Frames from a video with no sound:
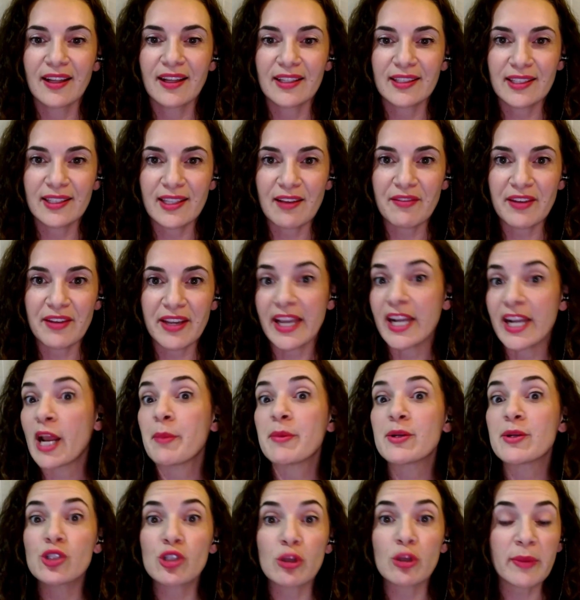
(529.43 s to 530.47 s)
Love it. And I'm
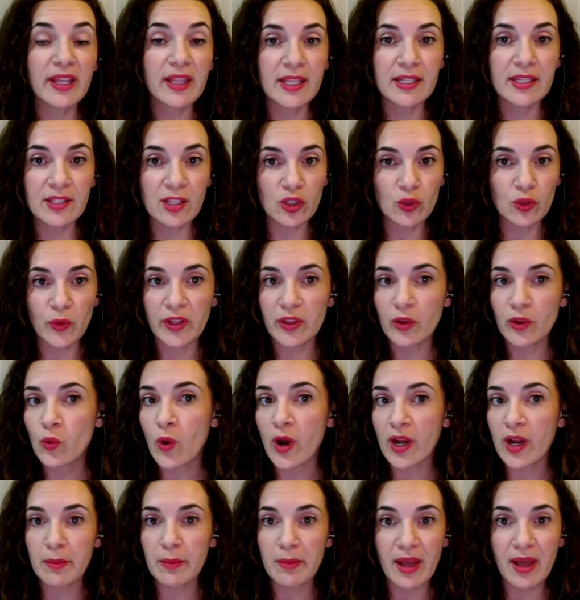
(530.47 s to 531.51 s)
assuming this is with
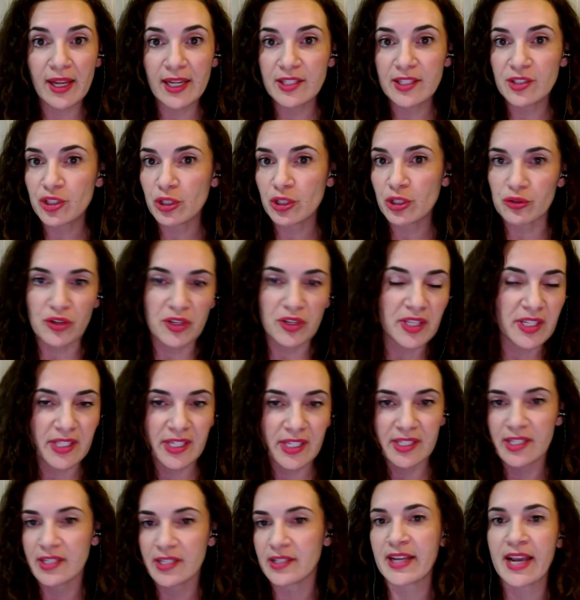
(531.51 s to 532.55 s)
Guatemalan children. This
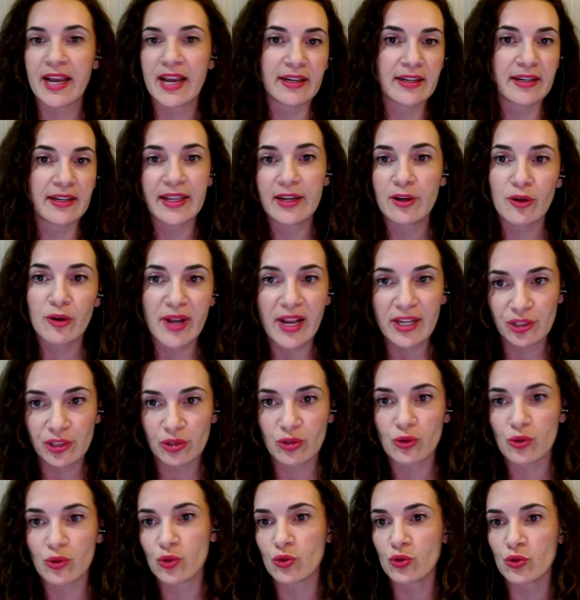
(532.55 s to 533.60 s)
isn't at an
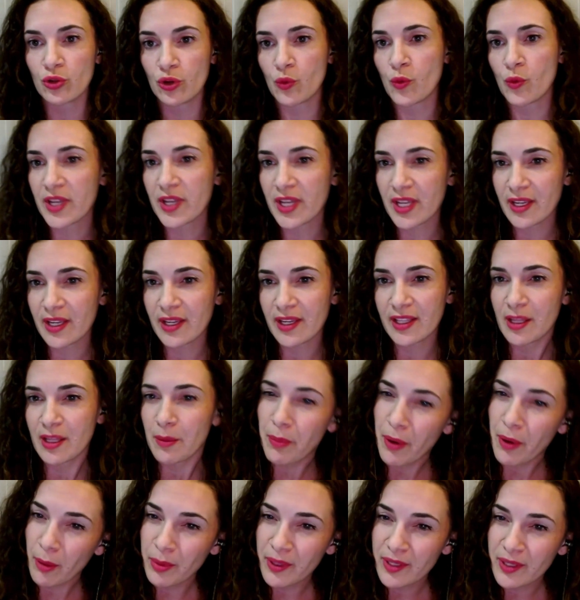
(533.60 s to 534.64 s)
international school. You're working in the
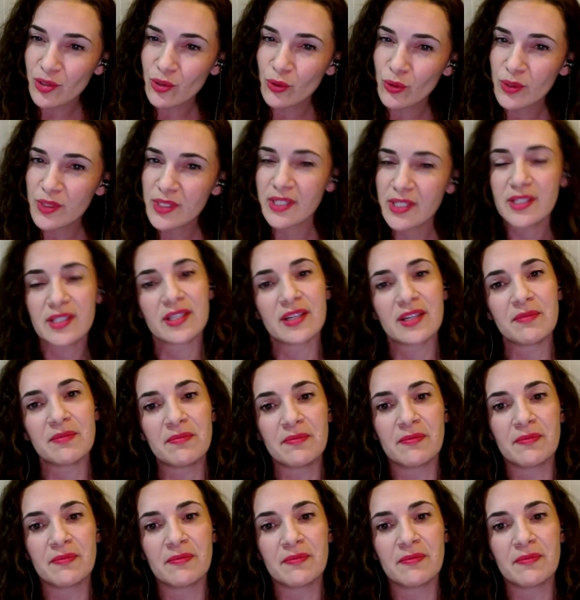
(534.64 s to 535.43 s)
public school system?